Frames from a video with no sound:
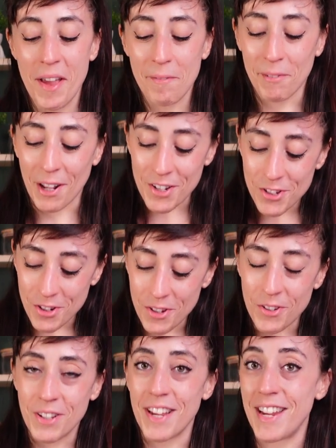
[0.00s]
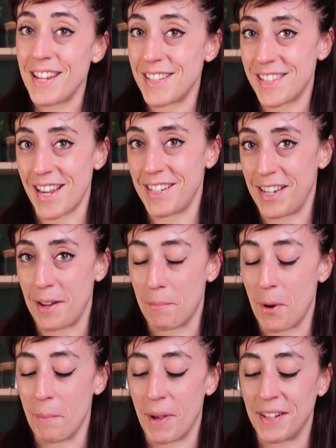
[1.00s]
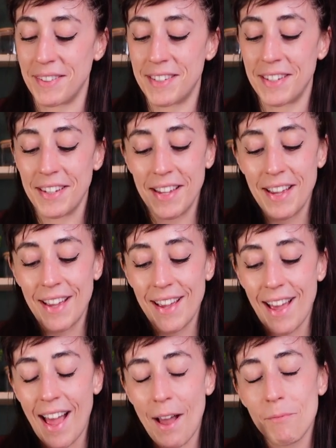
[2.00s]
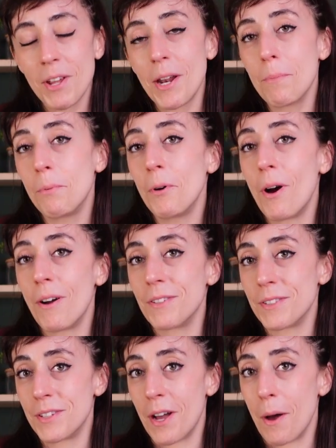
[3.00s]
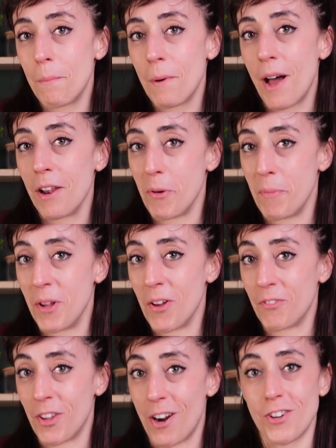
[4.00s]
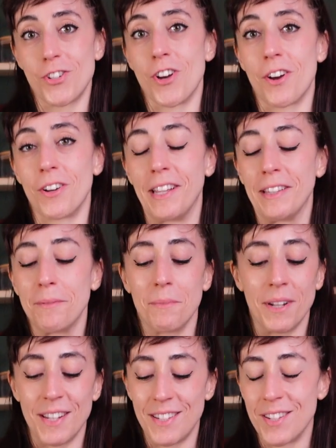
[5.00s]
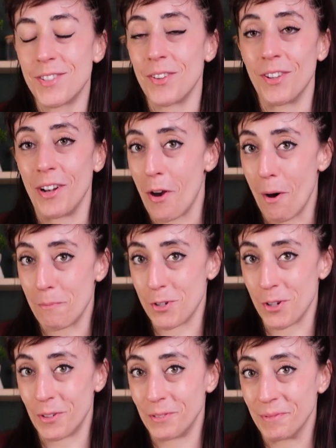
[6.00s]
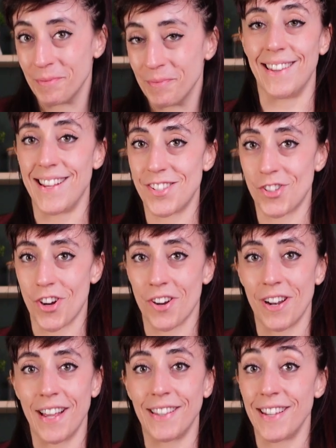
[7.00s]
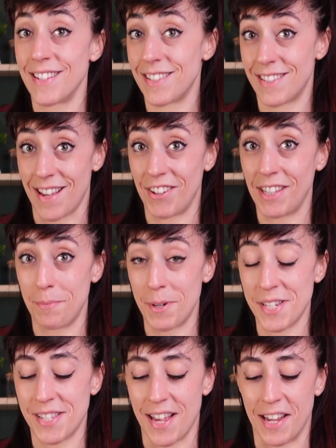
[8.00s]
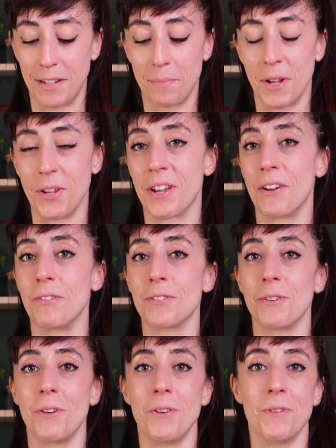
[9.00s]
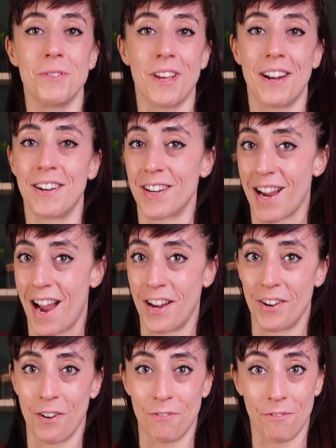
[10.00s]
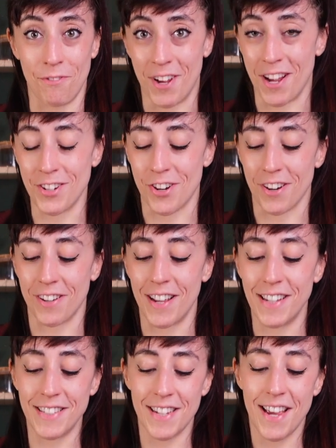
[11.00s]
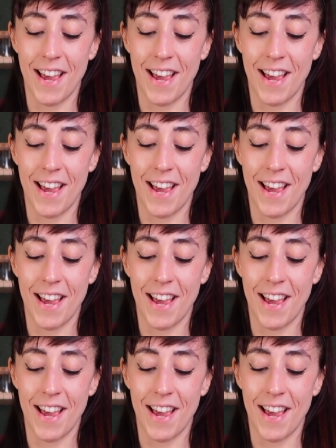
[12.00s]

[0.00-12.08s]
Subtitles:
I'm gonna show you the inside in a moment. I'm gonna put on top a little bit of dark chocolate, but this is totally optional. This chocolate is 70%, but you can also use another kind of vegan chocolate.